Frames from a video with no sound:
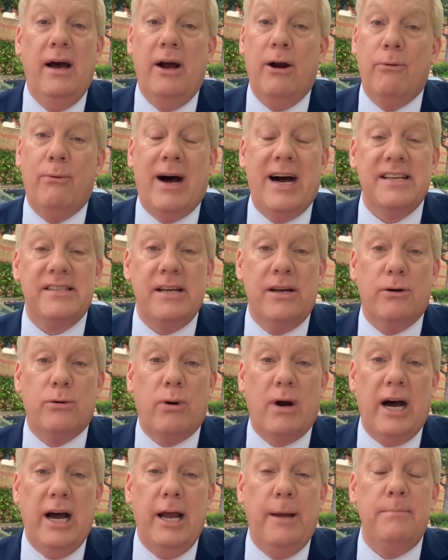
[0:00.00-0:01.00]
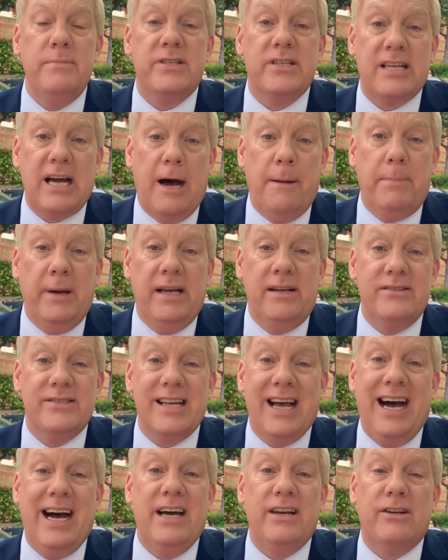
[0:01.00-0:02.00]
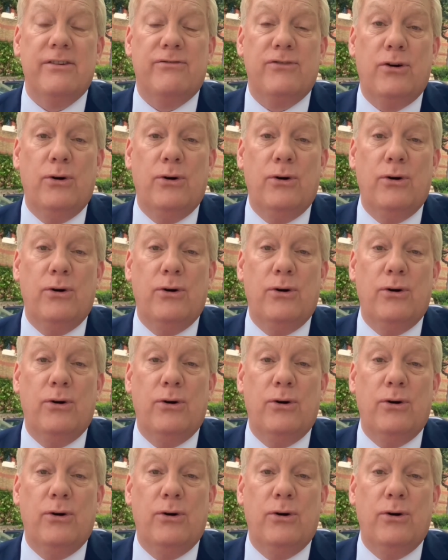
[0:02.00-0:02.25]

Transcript: Rising crime, stabbings, and of